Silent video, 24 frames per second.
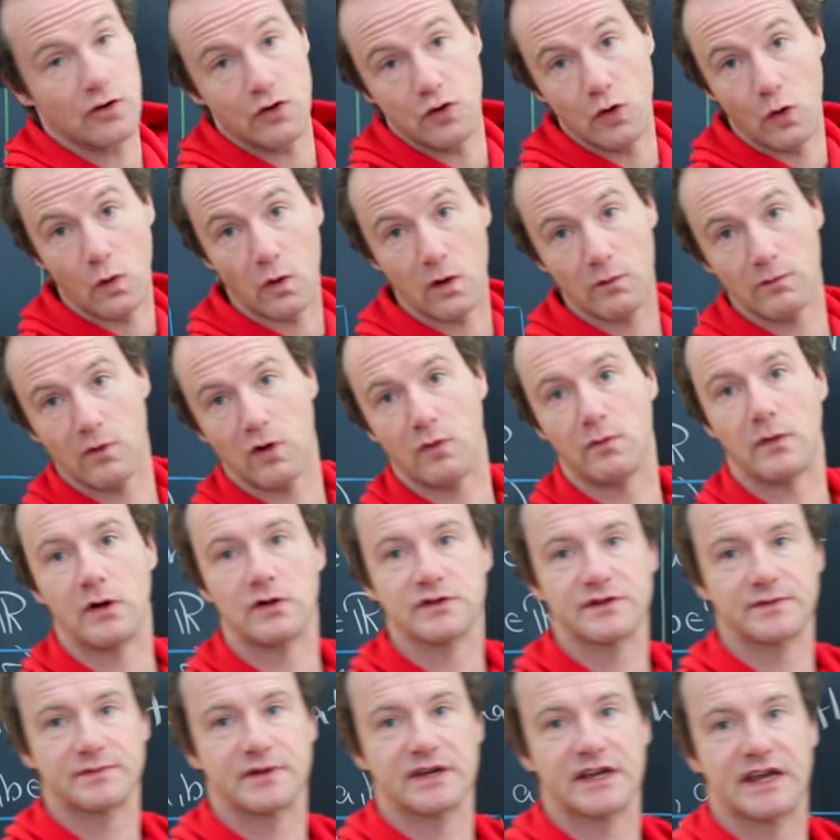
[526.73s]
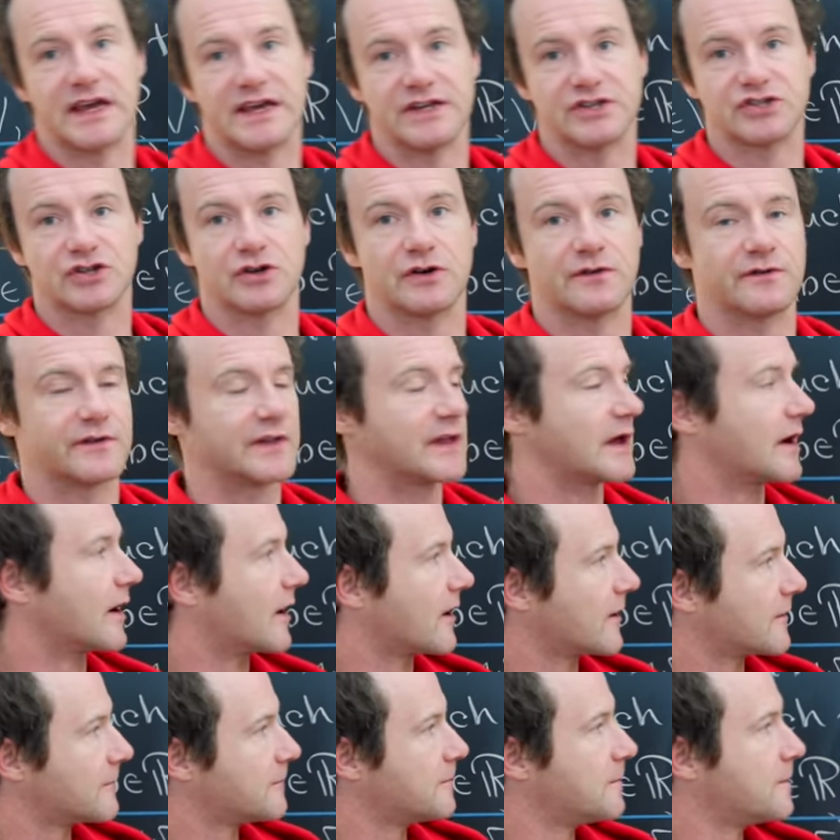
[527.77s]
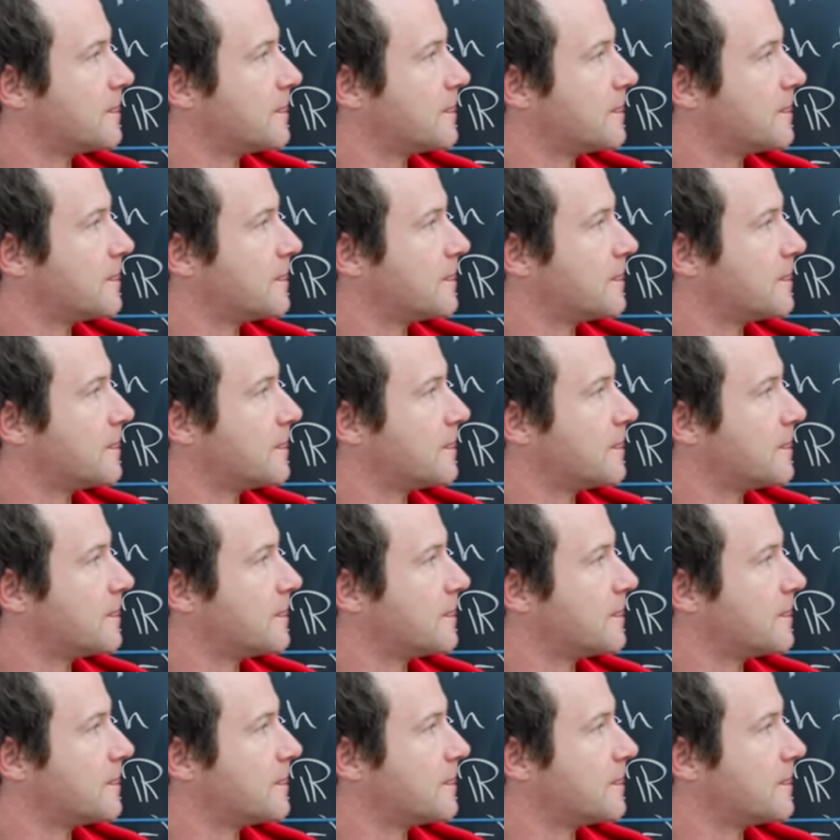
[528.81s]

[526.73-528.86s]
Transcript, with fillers: normal multiplication over there.